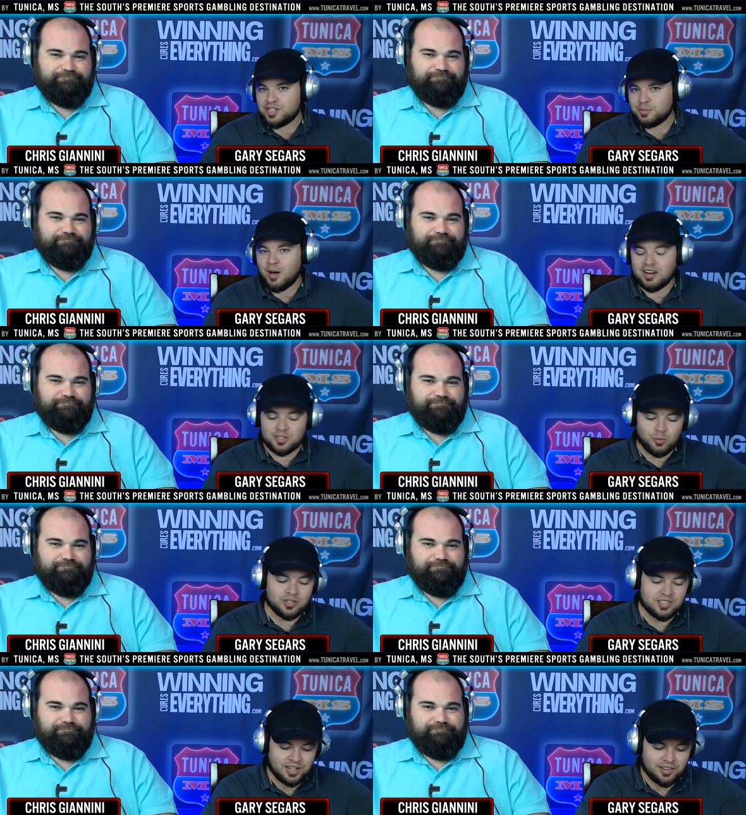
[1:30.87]
Speaker 1: is
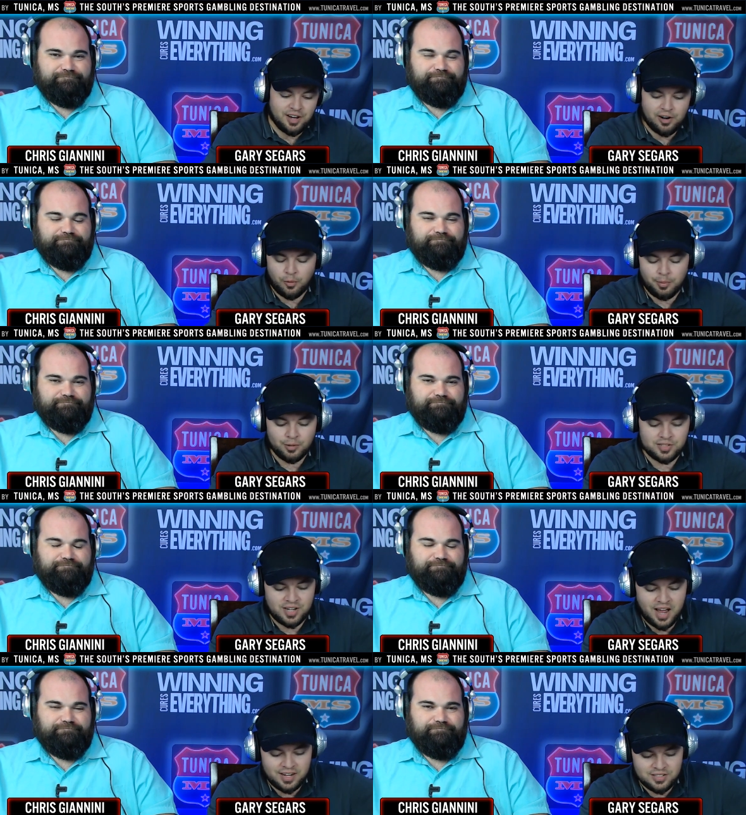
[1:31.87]
-110 there on both
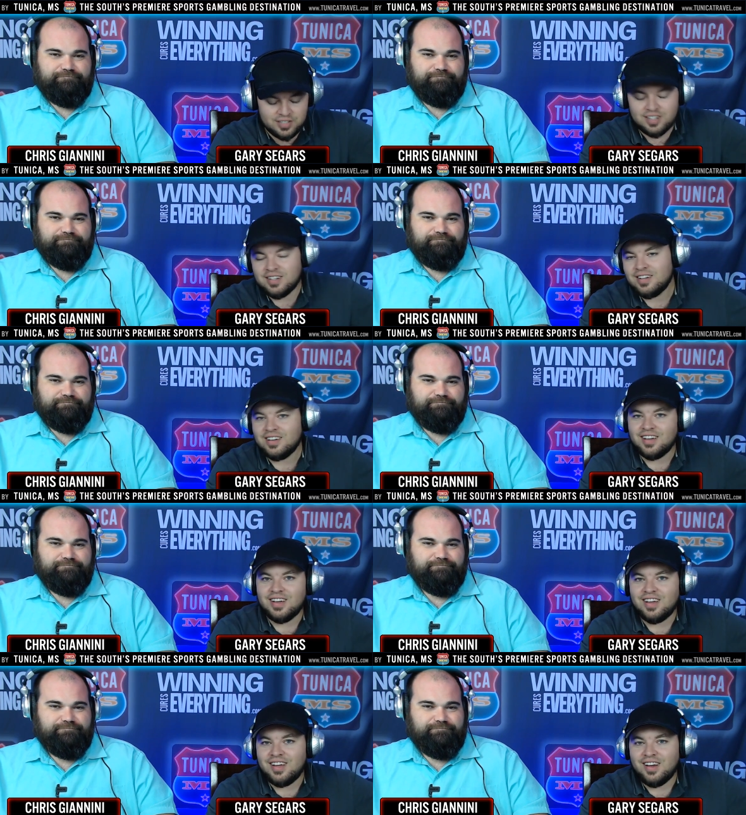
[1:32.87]
sides.
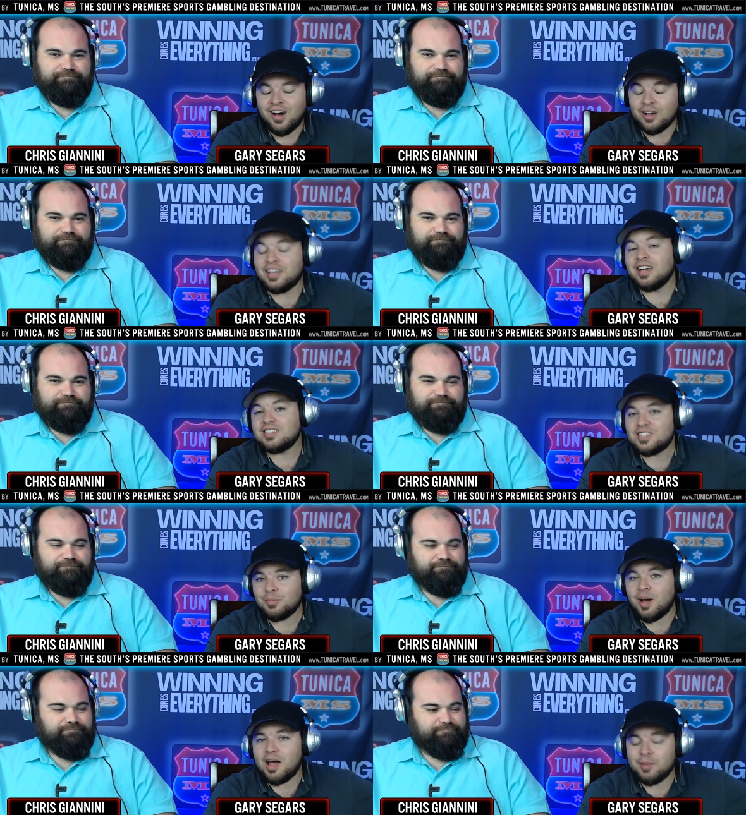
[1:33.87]
Against the
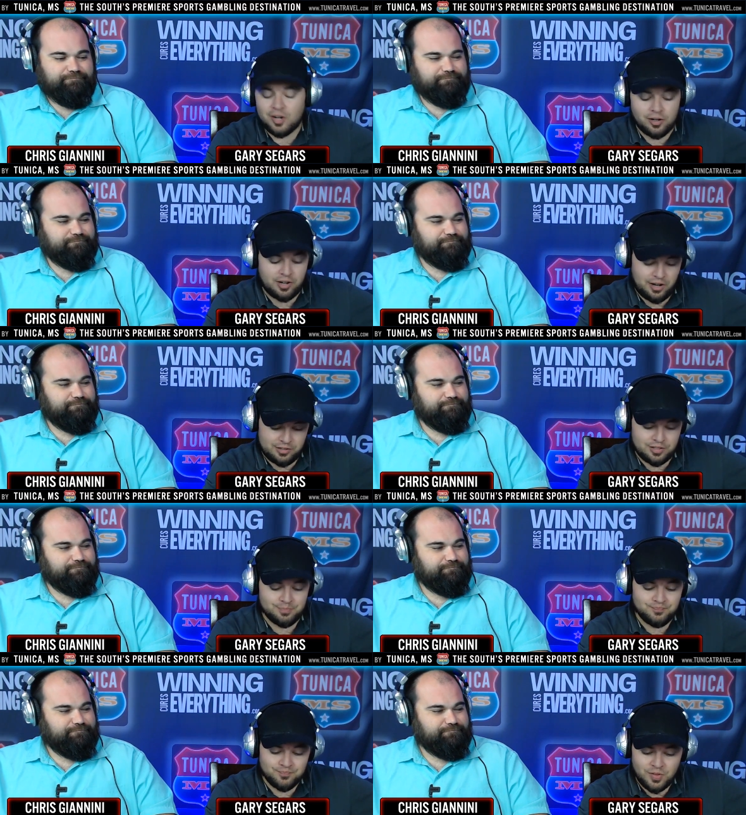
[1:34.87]
Miami Hurricanes.
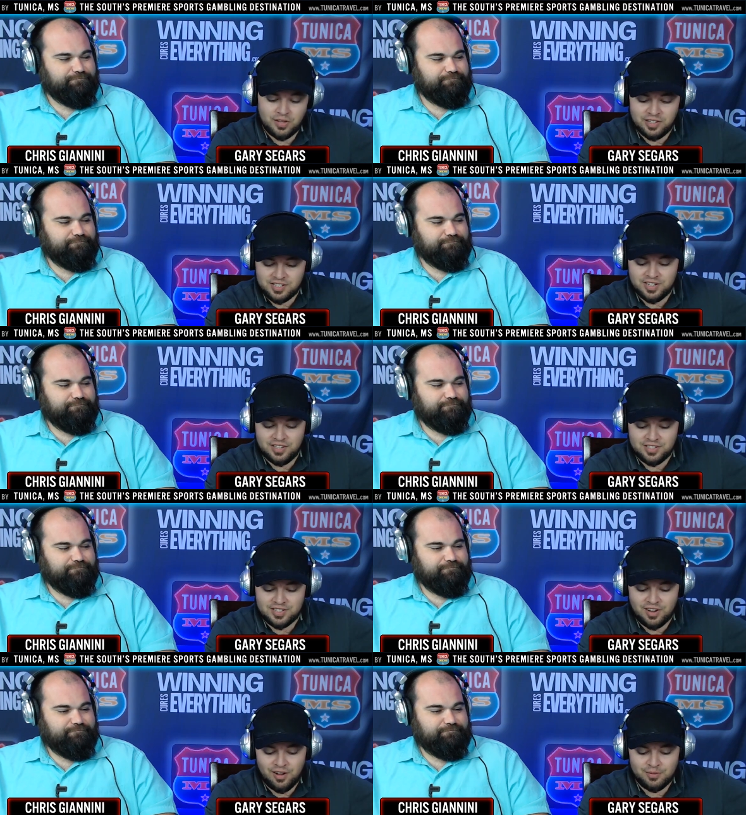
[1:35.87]
This is
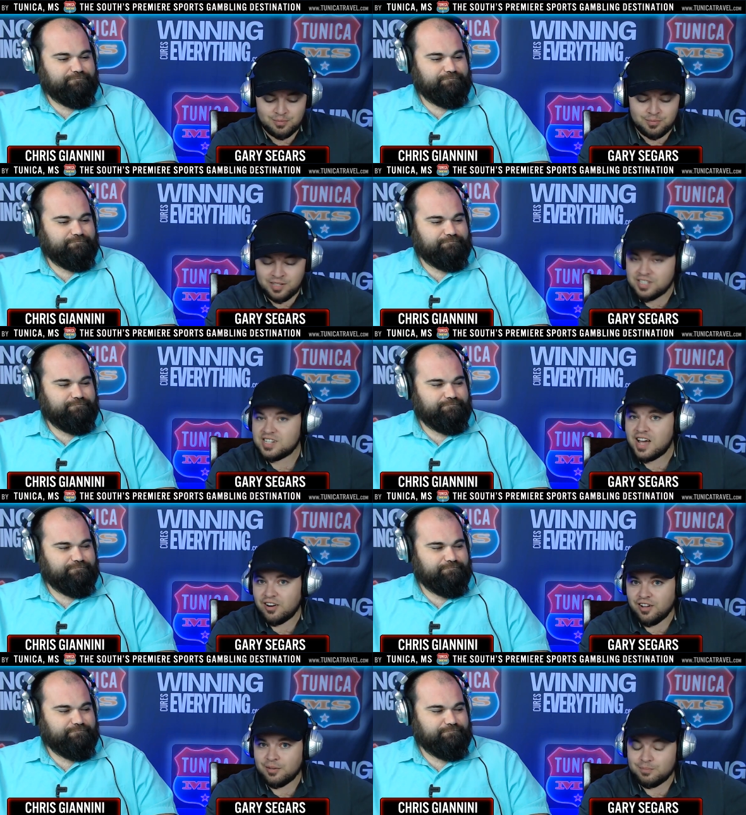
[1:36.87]
this
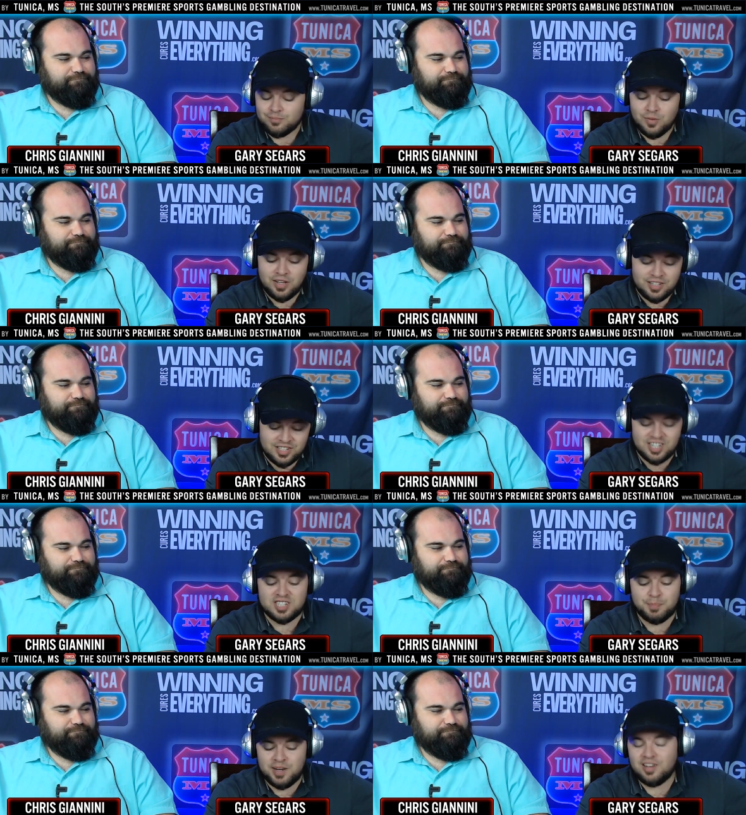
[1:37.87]
Saturday,
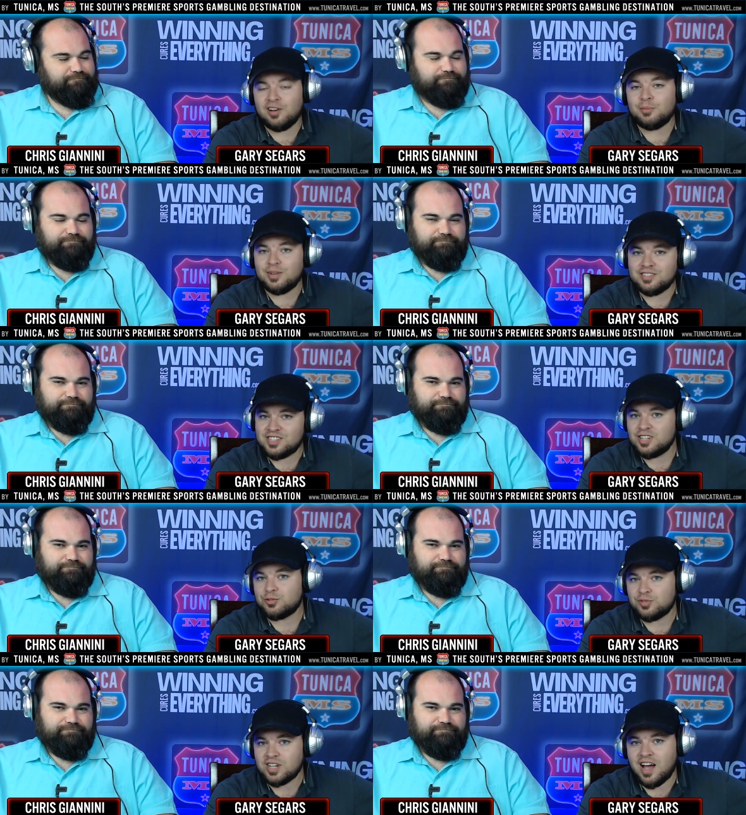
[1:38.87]
6 p.m.
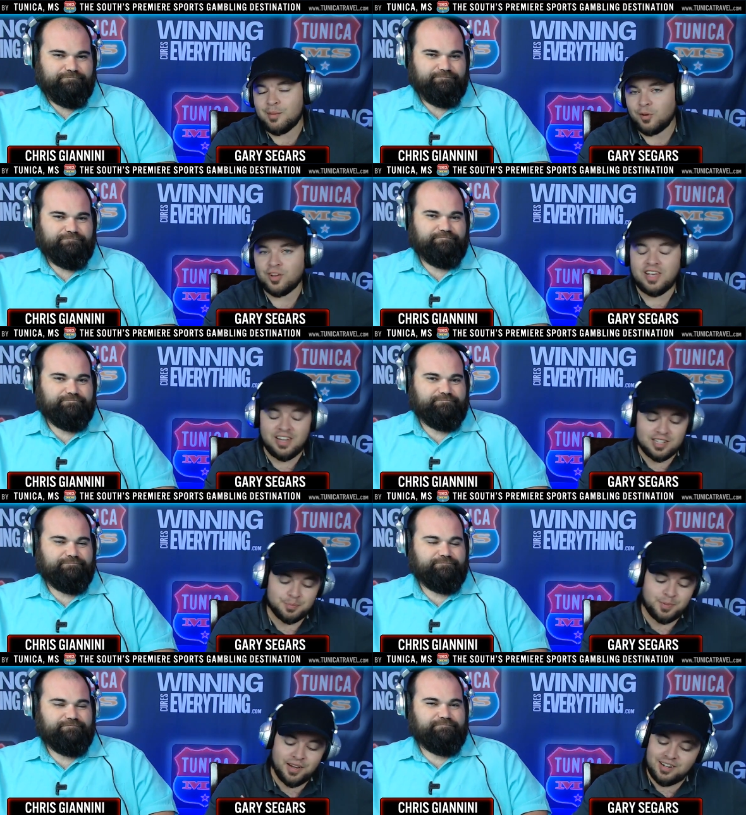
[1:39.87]
Central Time on
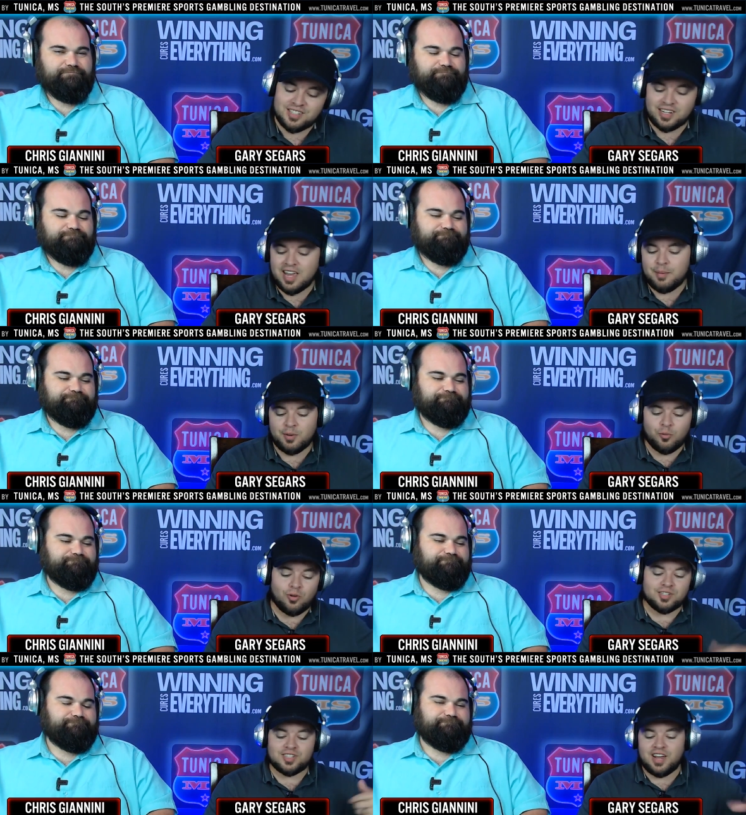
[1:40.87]
ESPN. It's at Camping
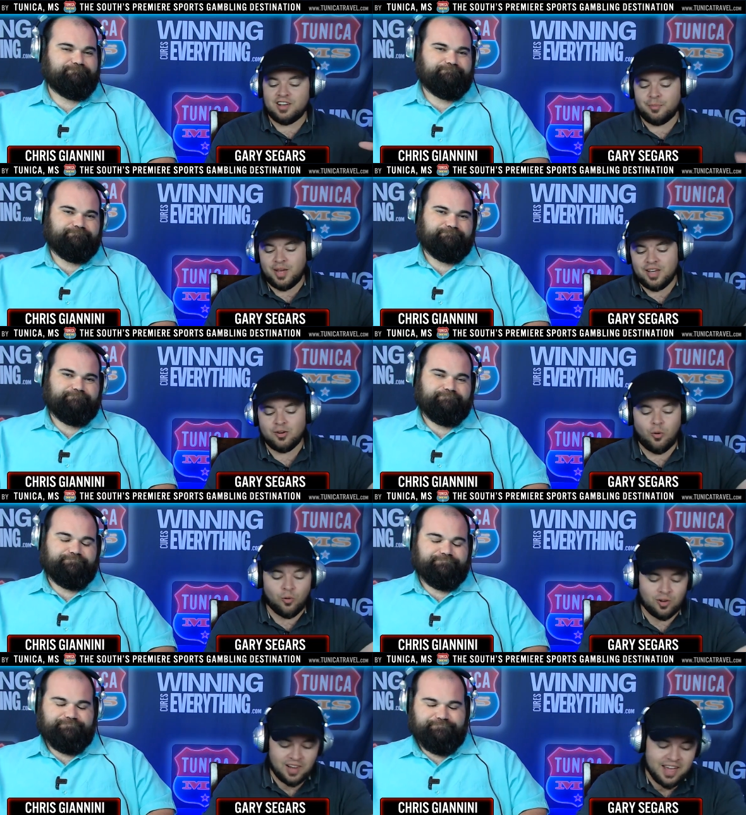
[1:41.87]
World Stadium in
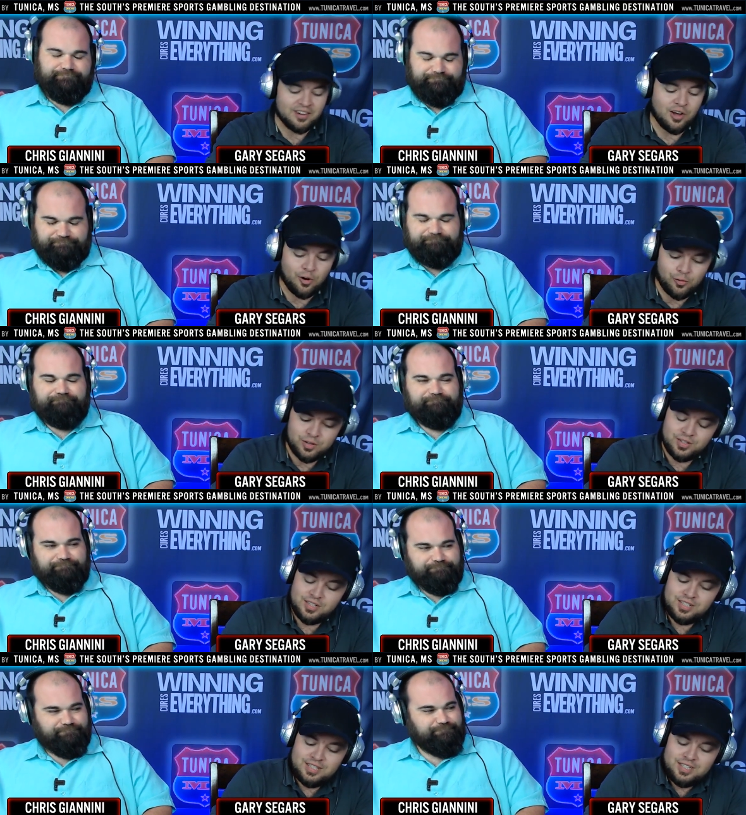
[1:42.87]
Orlando.
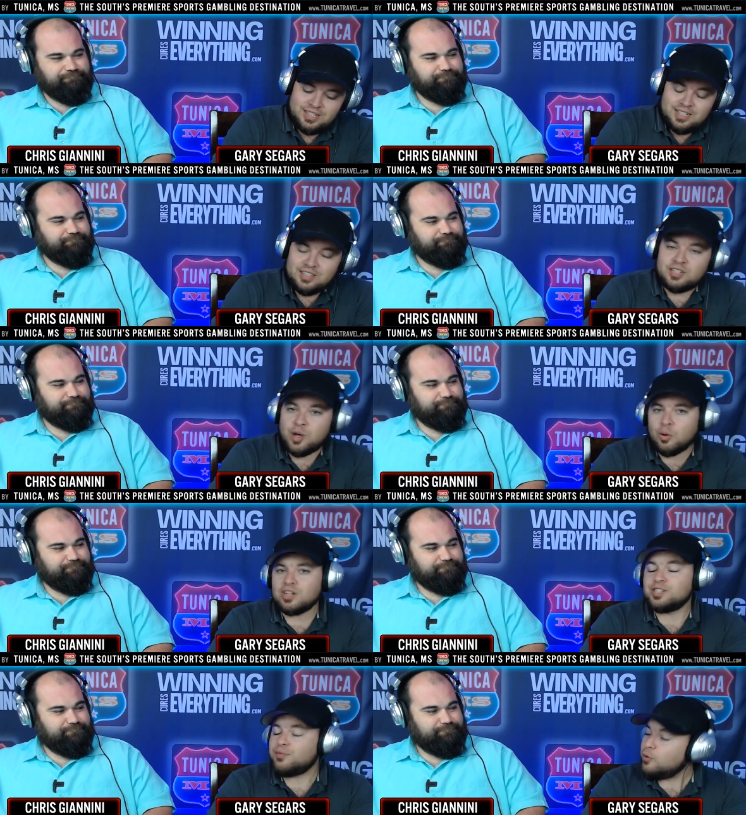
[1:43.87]
The total
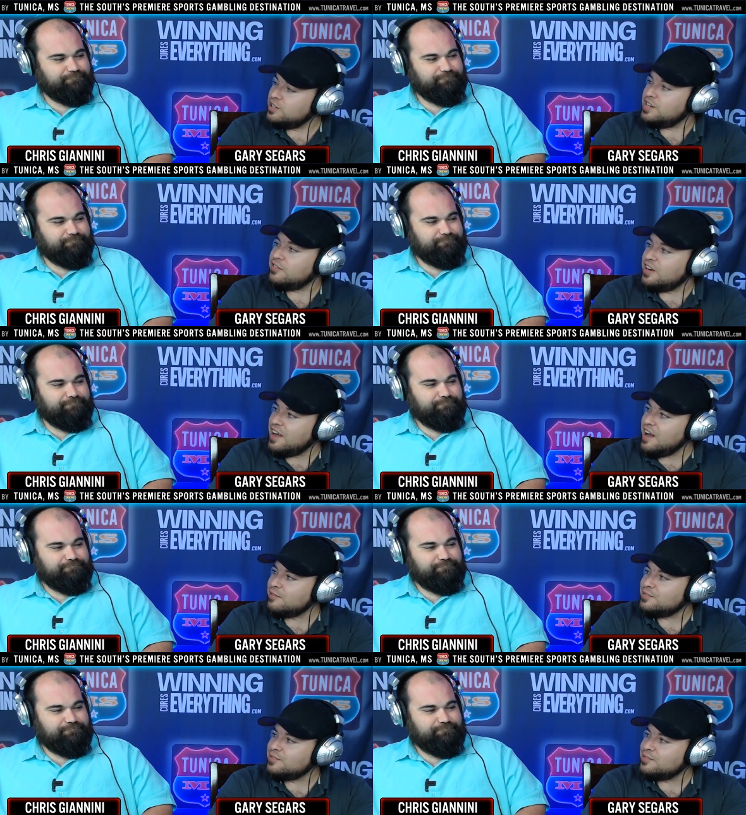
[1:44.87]
is 47.5.